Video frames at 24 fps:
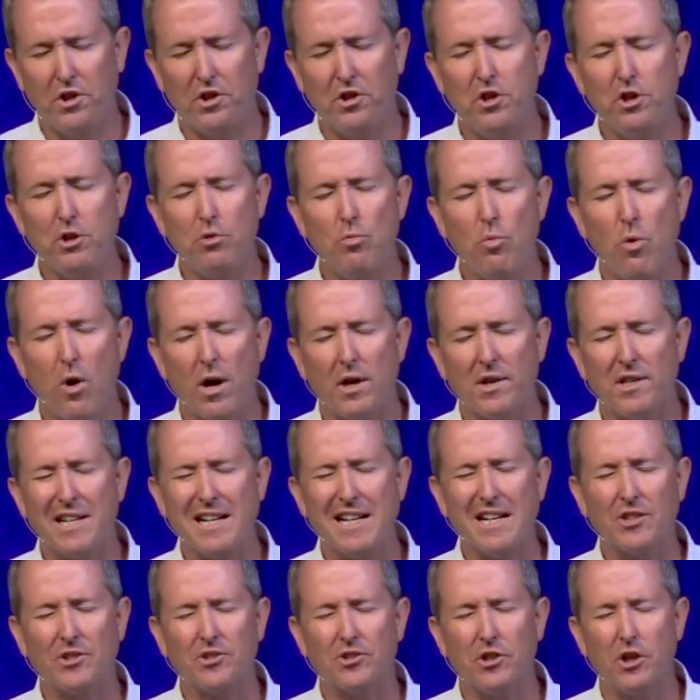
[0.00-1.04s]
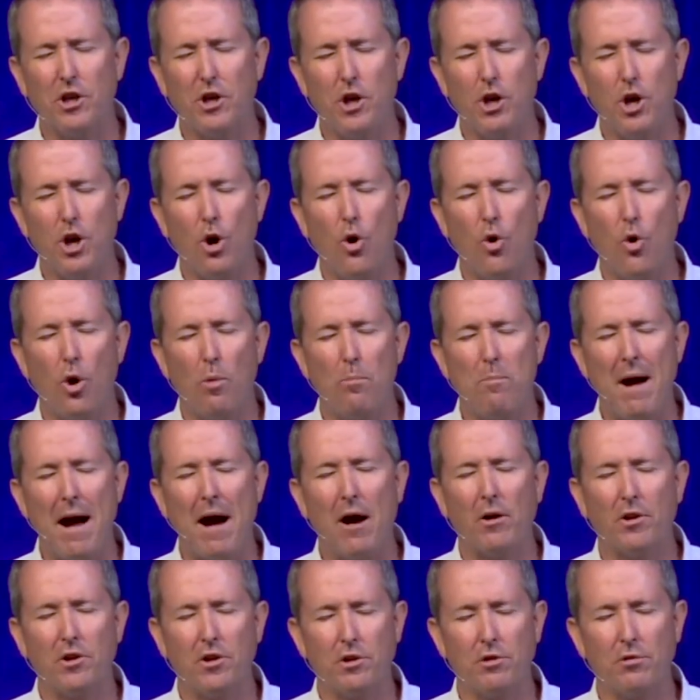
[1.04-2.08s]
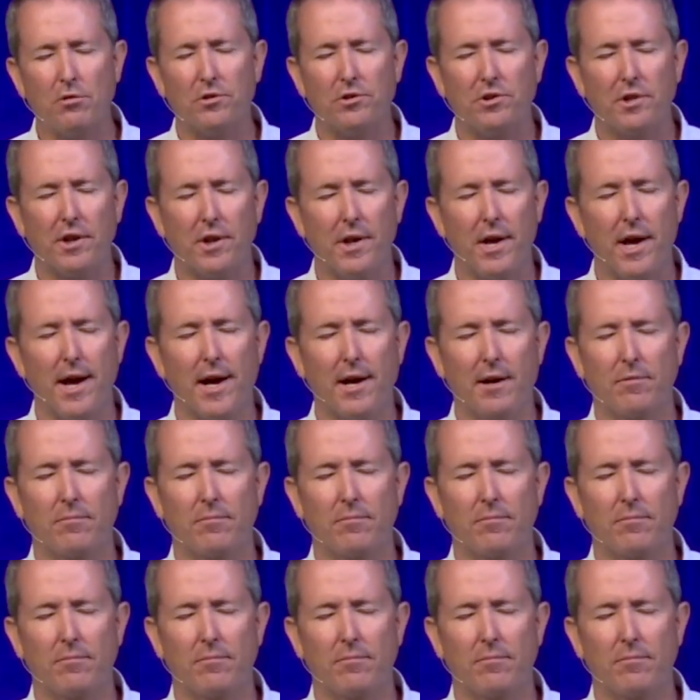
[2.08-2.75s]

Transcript: do you want us to know about you today?